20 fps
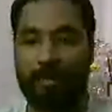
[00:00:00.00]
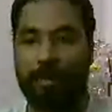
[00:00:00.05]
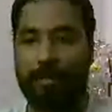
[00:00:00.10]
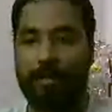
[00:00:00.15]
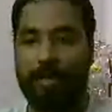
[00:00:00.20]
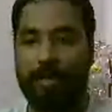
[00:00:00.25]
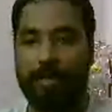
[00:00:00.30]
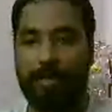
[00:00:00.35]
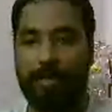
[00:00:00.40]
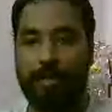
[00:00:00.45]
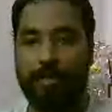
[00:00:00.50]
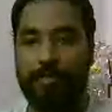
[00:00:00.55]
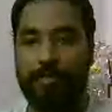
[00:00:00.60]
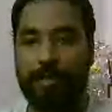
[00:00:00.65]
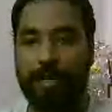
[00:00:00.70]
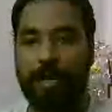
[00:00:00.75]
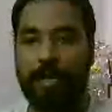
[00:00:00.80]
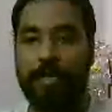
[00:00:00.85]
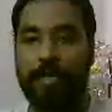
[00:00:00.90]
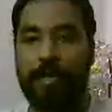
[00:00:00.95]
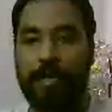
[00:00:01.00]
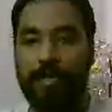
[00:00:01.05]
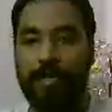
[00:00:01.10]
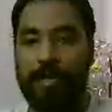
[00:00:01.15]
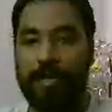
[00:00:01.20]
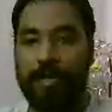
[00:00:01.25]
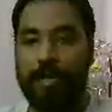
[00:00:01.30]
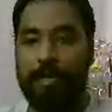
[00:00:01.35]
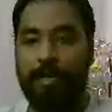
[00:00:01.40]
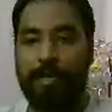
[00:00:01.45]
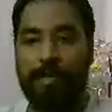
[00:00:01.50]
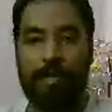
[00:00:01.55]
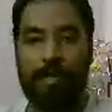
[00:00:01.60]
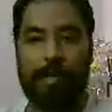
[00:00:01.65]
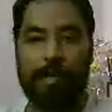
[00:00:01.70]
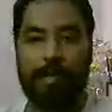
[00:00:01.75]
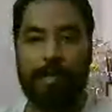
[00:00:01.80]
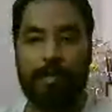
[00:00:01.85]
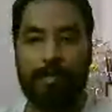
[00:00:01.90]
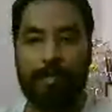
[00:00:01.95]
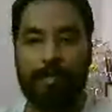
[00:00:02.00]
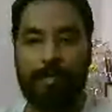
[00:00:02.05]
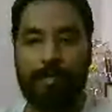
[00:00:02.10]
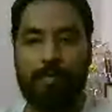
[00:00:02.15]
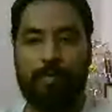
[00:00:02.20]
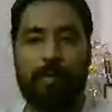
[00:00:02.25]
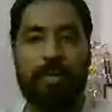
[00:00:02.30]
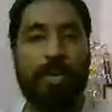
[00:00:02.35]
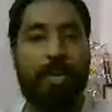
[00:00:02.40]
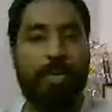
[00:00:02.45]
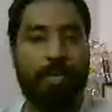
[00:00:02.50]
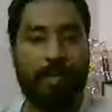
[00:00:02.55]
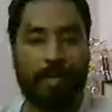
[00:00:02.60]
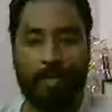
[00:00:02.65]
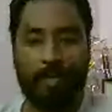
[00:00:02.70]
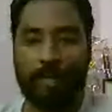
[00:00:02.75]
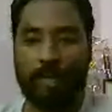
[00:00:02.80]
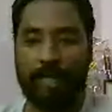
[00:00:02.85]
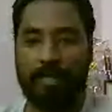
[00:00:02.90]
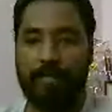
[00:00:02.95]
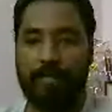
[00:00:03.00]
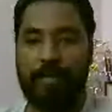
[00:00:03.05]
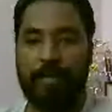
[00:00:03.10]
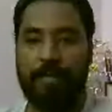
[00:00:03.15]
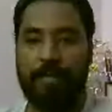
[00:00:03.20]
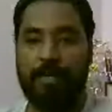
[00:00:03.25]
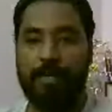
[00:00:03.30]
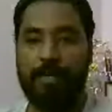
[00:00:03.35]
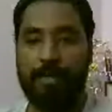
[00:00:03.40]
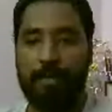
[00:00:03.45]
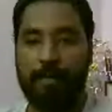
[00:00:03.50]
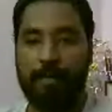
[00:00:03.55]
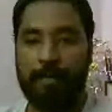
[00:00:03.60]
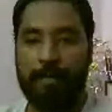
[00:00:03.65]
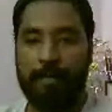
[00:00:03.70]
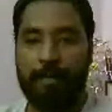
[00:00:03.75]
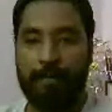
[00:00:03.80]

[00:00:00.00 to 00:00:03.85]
clear to you, Farhad. This is what I think you asked me about.